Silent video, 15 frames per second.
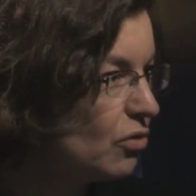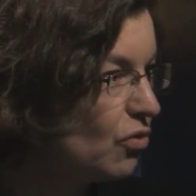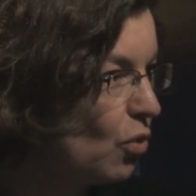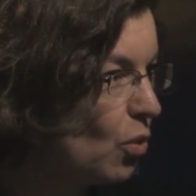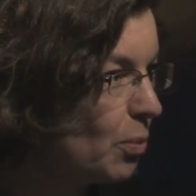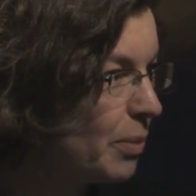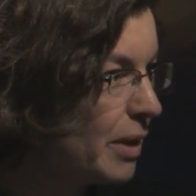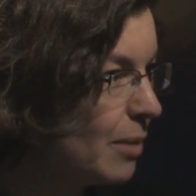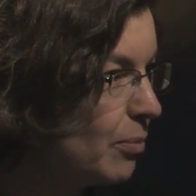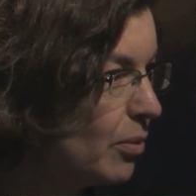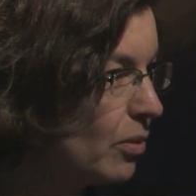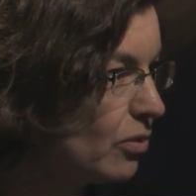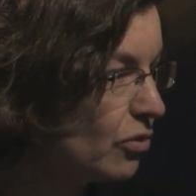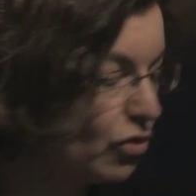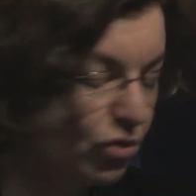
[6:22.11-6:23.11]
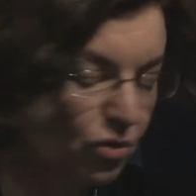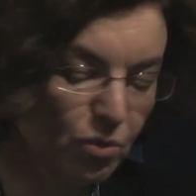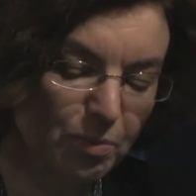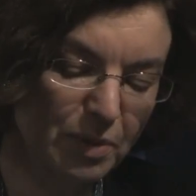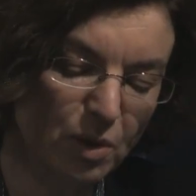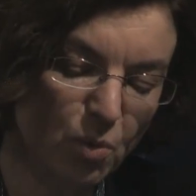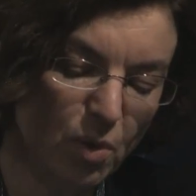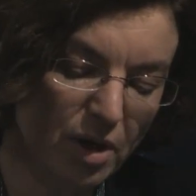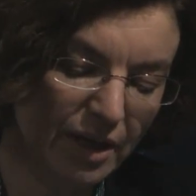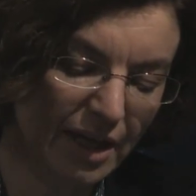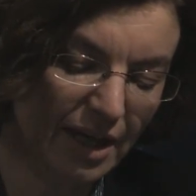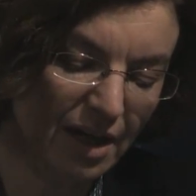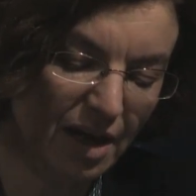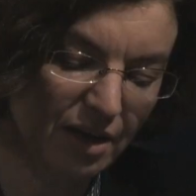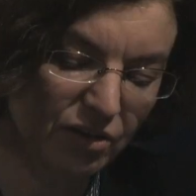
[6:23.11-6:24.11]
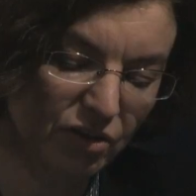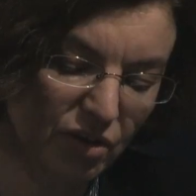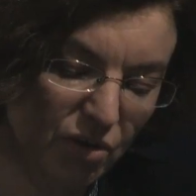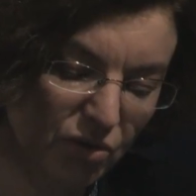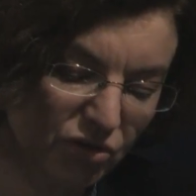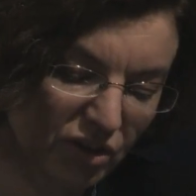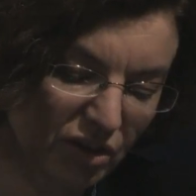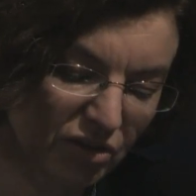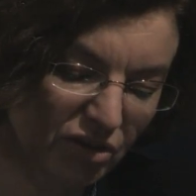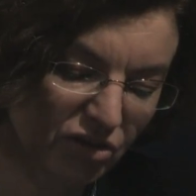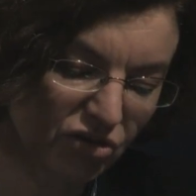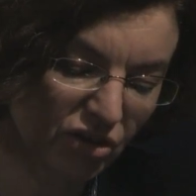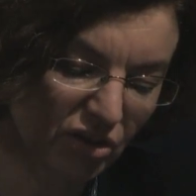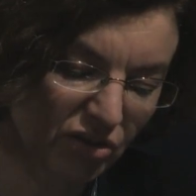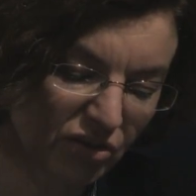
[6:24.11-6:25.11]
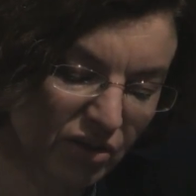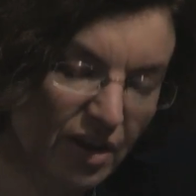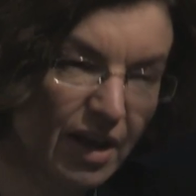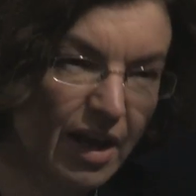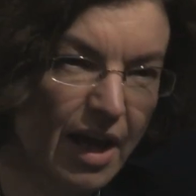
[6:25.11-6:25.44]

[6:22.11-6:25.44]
for people to be working under those conditions